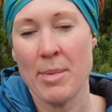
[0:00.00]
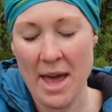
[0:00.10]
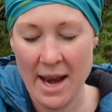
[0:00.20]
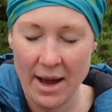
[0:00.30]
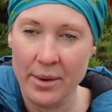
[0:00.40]

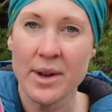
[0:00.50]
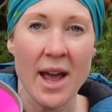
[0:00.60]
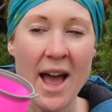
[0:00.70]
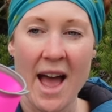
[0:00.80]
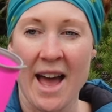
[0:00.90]
that out
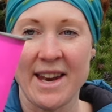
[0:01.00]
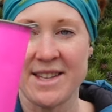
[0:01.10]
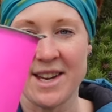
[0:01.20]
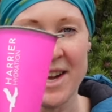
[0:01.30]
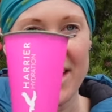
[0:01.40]
and
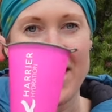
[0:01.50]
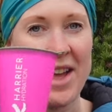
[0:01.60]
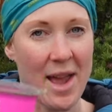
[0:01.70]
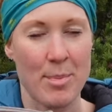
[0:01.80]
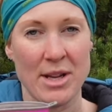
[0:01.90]

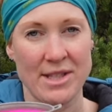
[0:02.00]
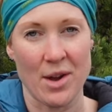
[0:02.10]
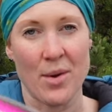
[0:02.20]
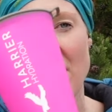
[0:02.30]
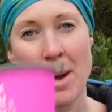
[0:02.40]
hey
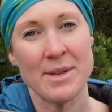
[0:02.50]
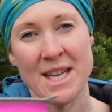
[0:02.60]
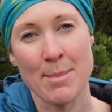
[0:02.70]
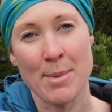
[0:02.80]
presto, cup of tea